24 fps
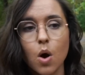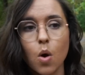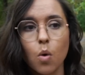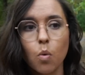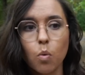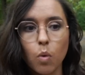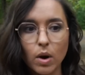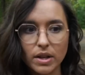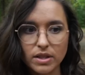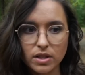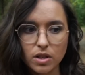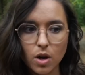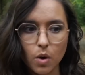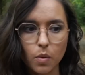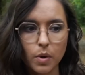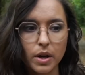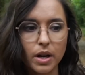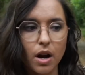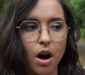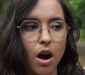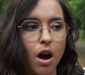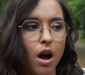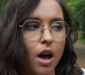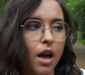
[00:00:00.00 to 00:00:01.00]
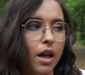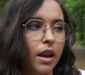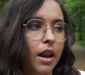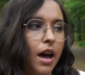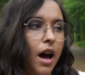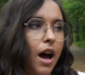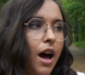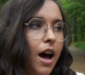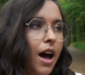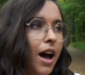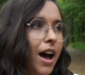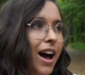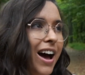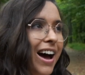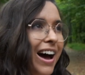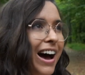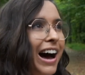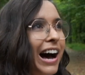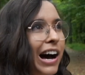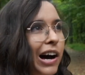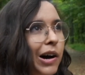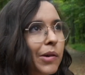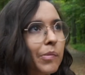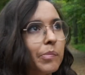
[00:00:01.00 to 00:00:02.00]
what's going on.
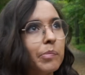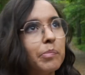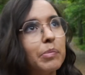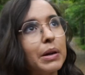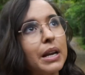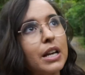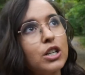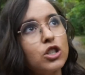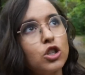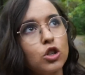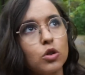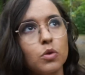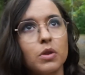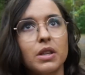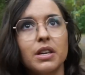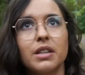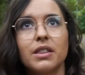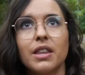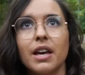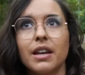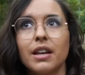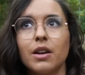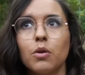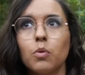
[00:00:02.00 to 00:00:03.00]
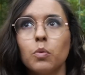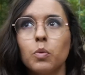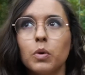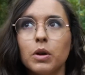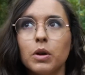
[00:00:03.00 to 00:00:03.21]
But I do think that it